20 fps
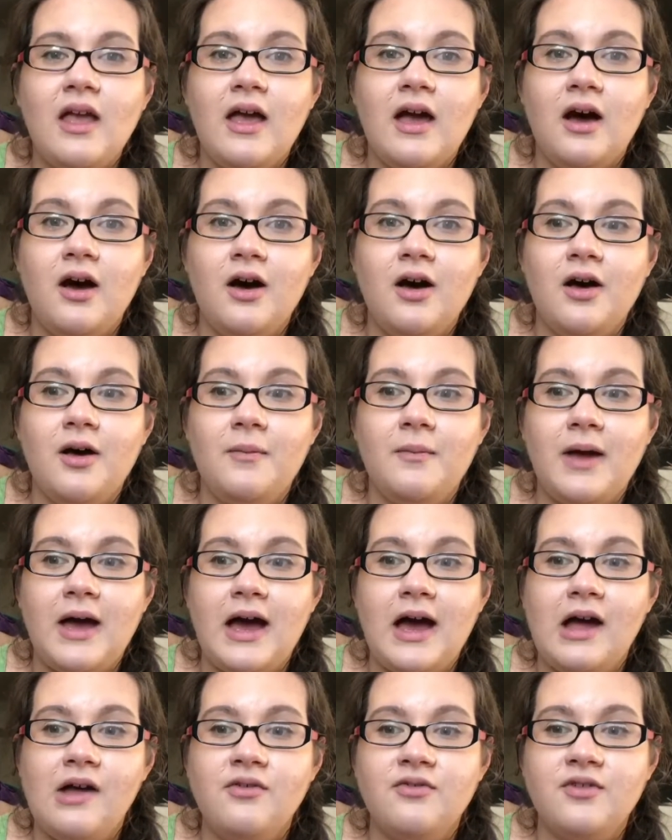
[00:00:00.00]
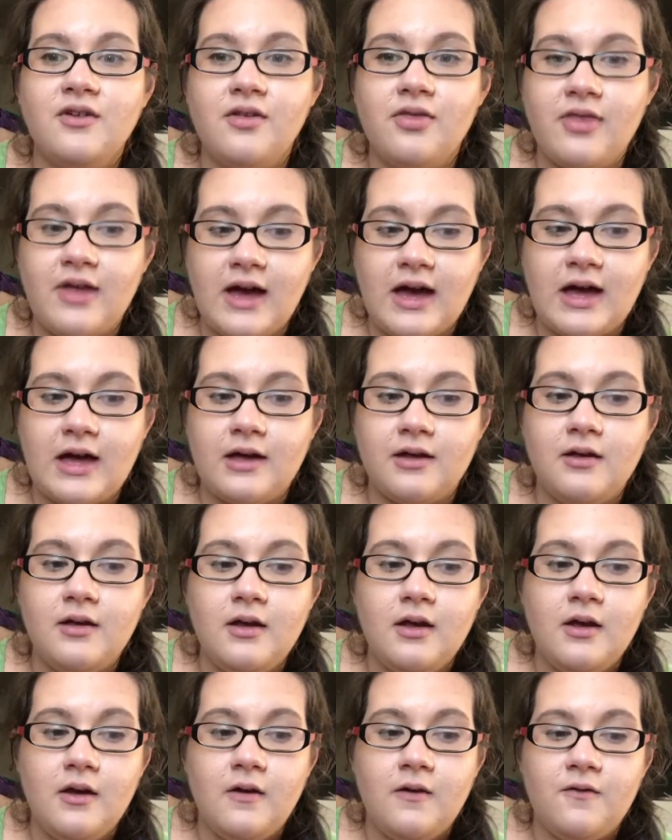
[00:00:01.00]
Um, after that,
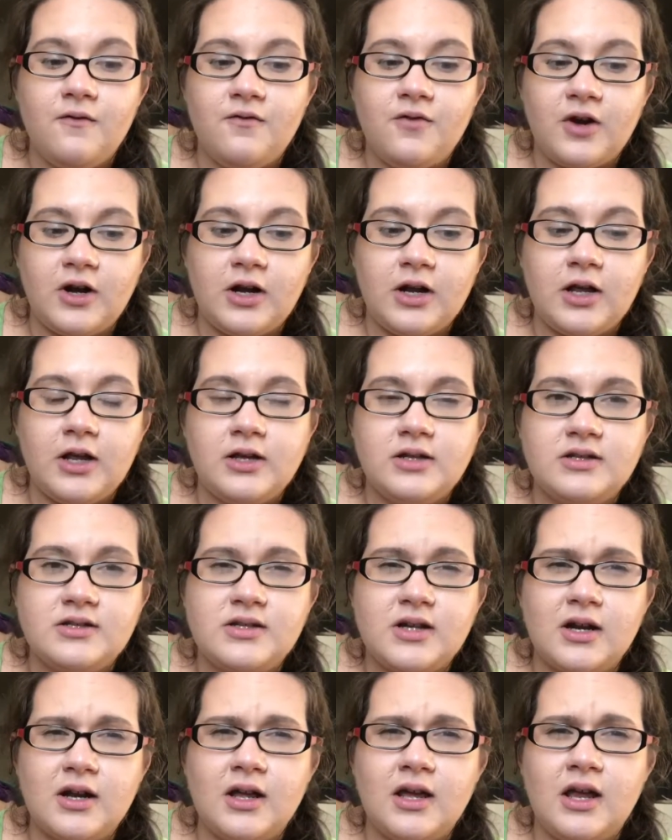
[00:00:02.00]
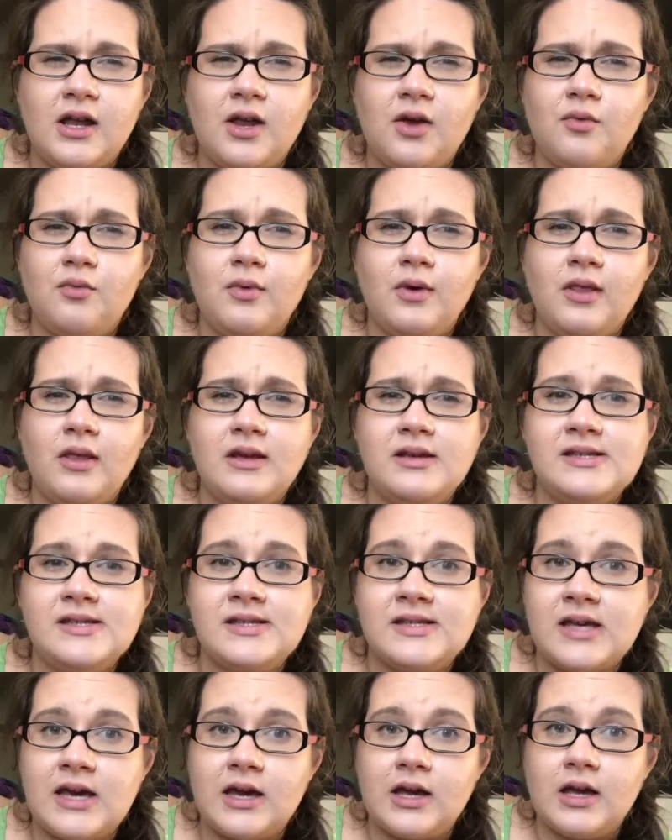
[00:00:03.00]
Vernon started getting really
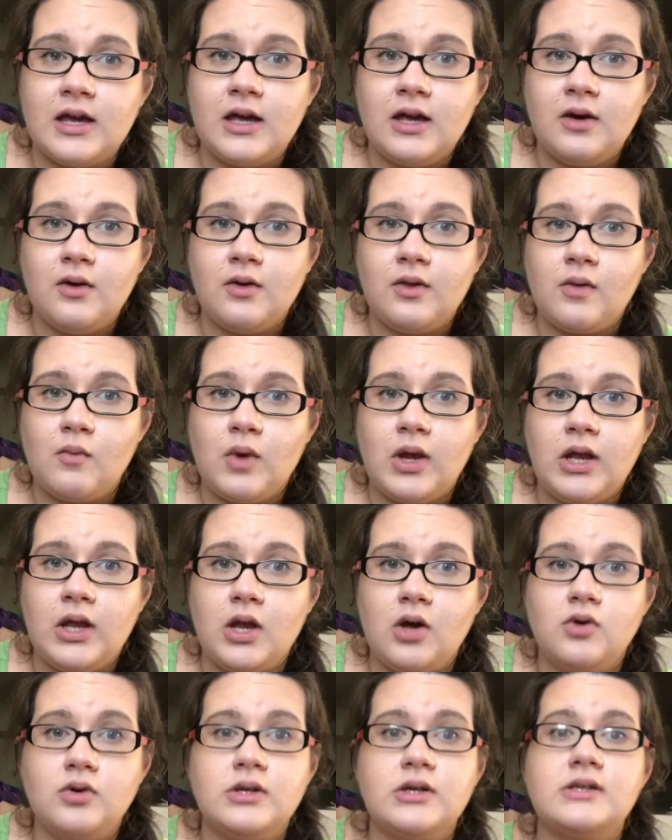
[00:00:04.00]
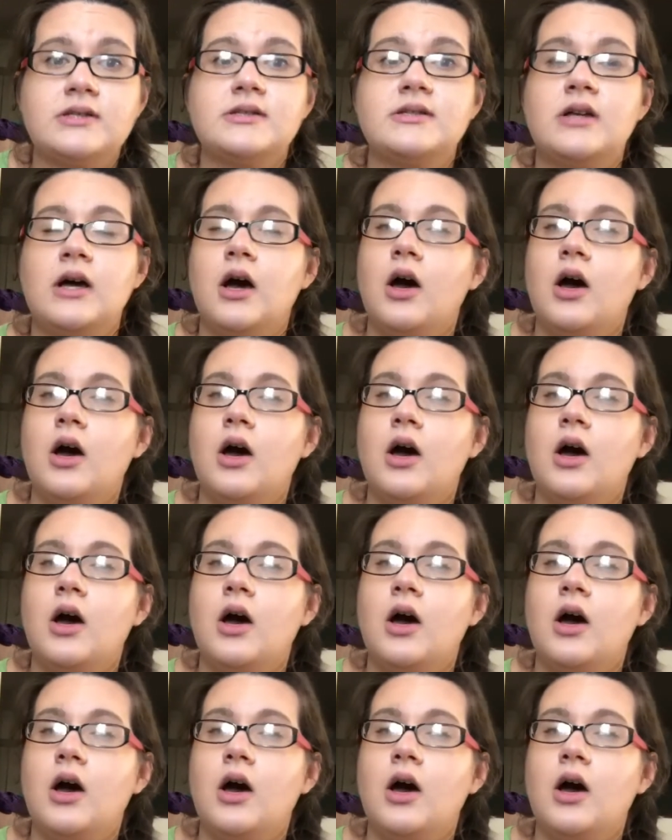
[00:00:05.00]
sick that we noticed.